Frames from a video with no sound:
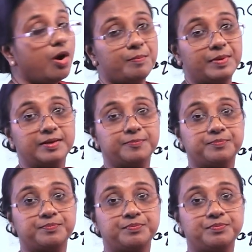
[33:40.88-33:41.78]
copper.
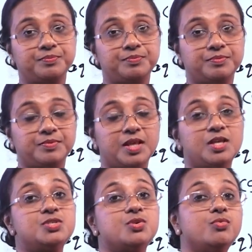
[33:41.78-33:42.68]

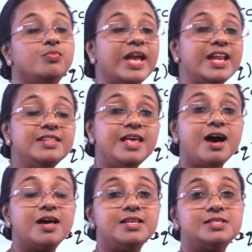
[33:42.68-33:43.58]
So when
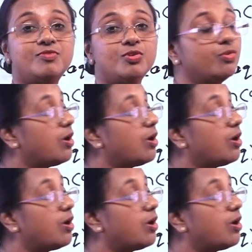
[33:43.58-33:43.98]
there is flow